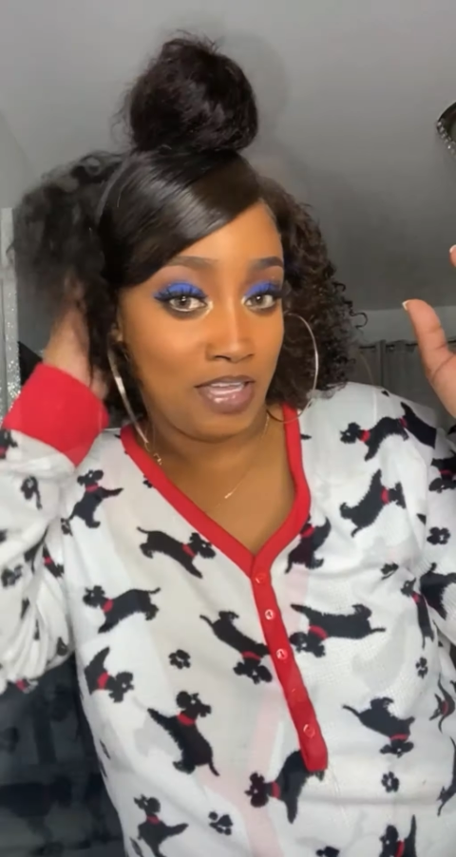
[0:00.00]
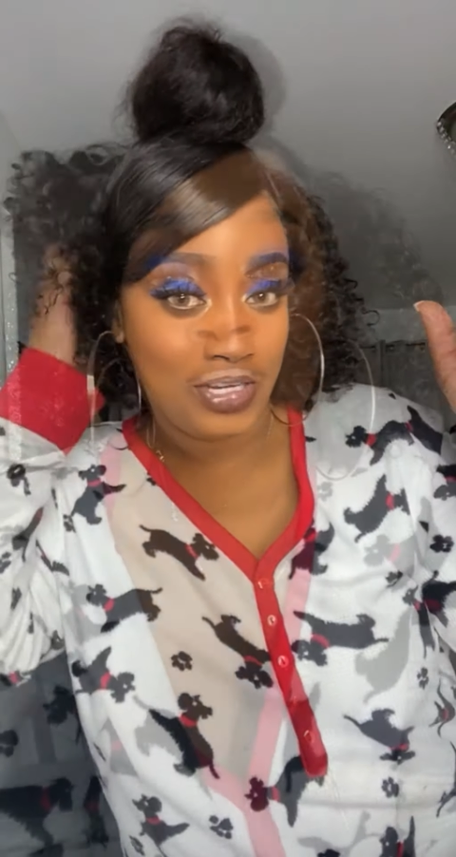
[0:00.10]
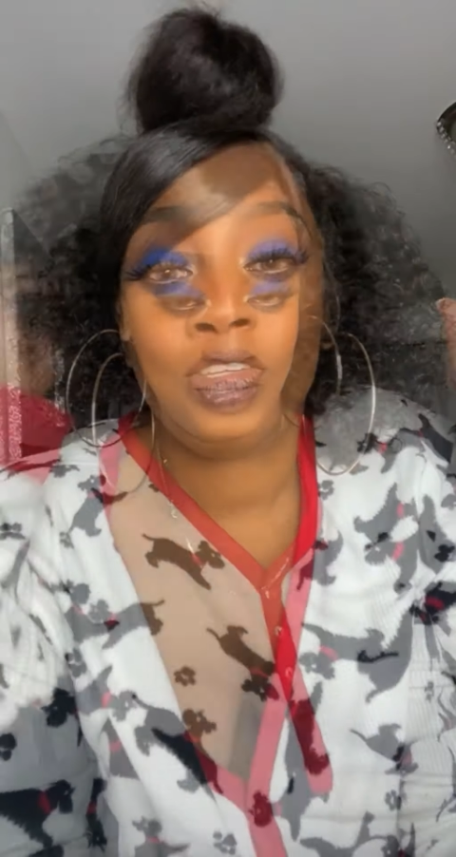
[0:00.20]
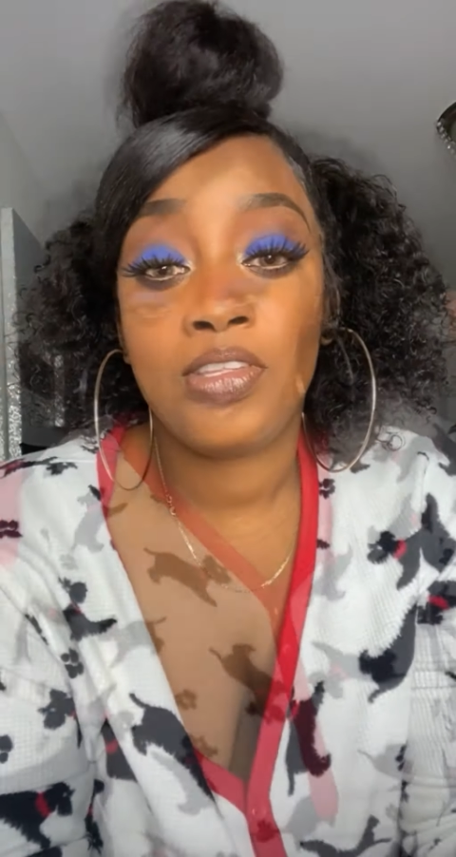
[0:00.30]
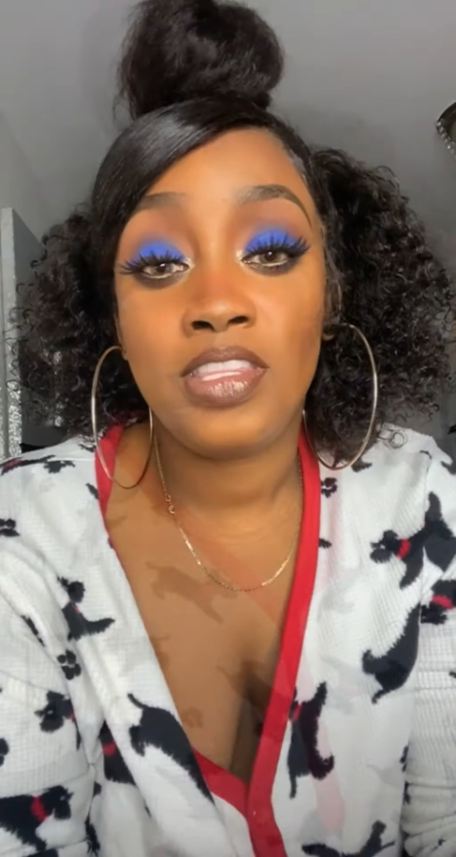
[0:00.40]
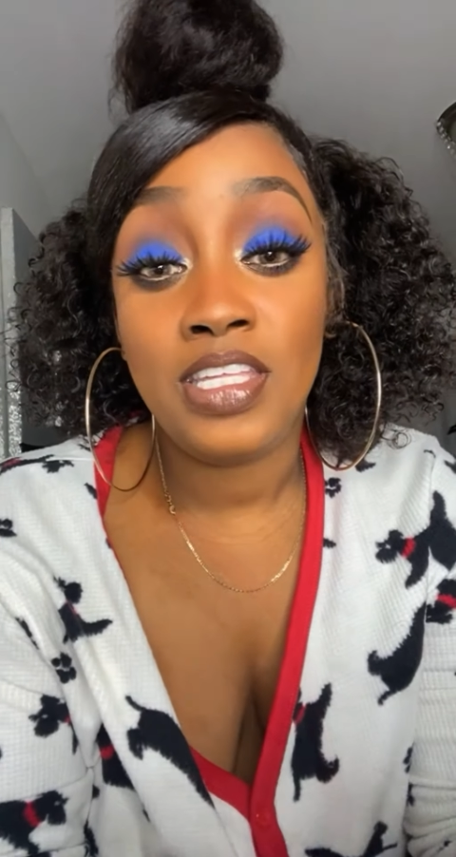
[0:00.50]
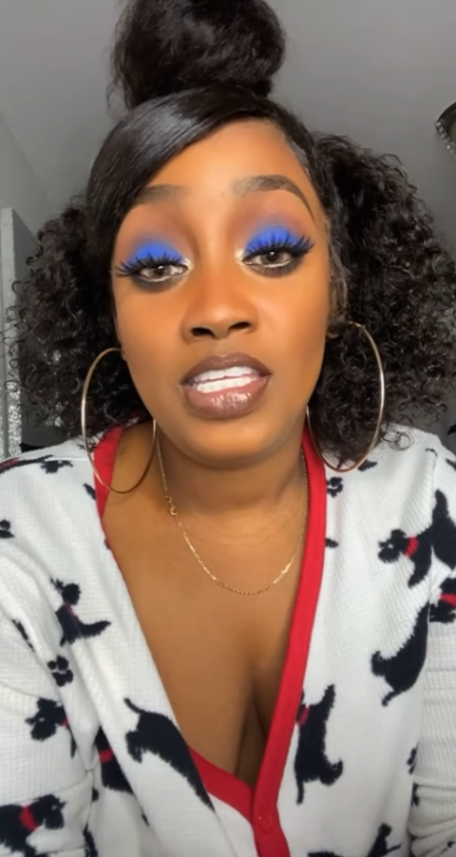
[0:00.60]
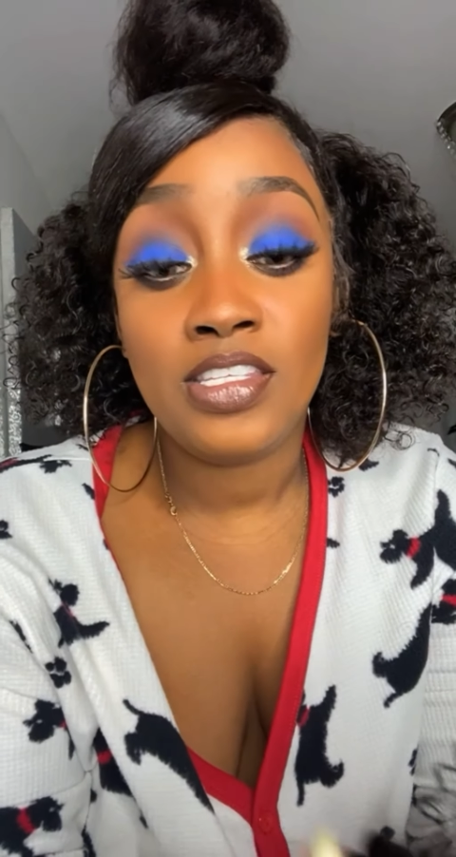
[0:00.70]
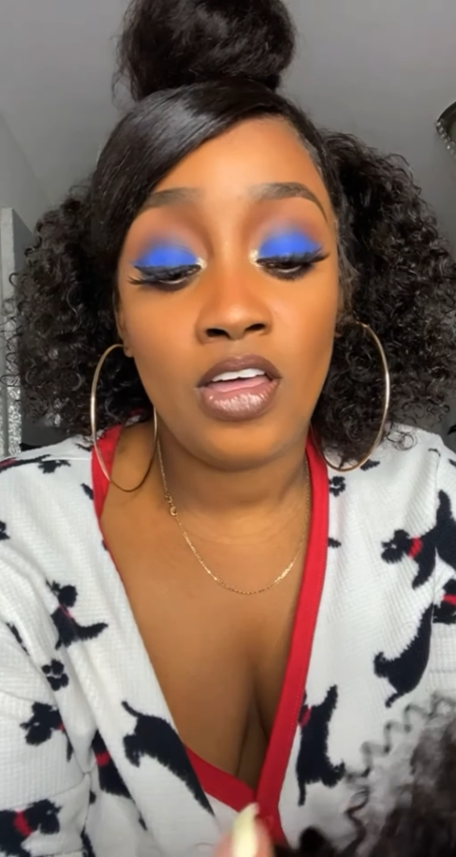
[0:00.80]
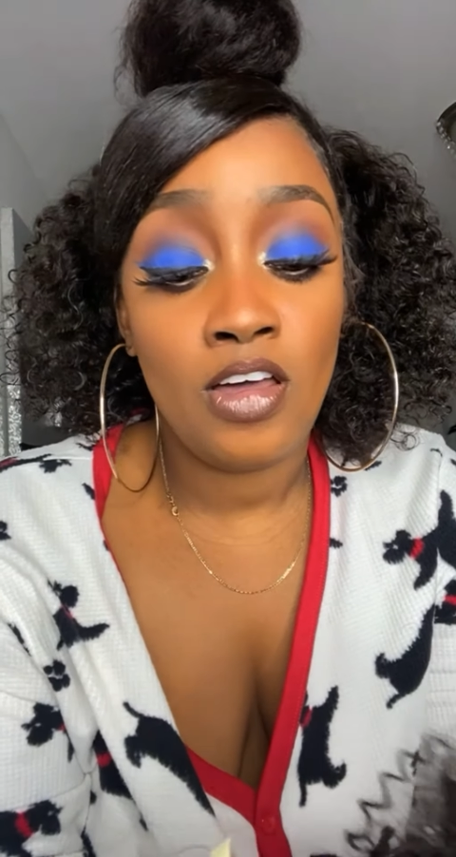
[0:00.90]
So
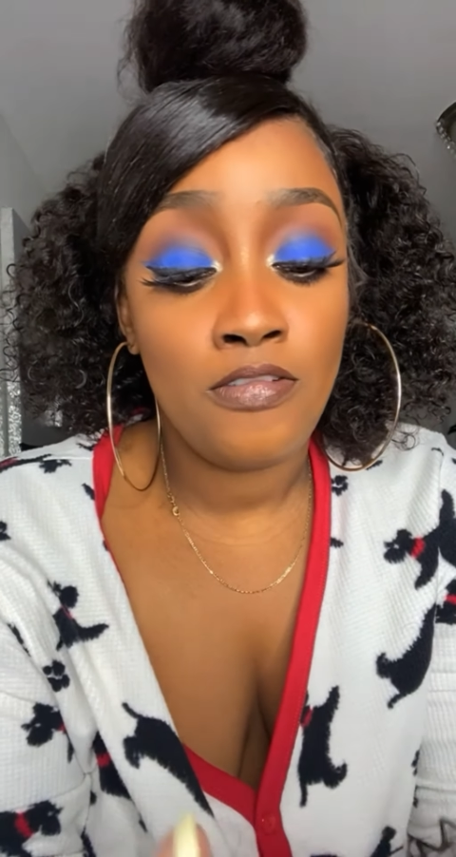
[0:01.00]
these are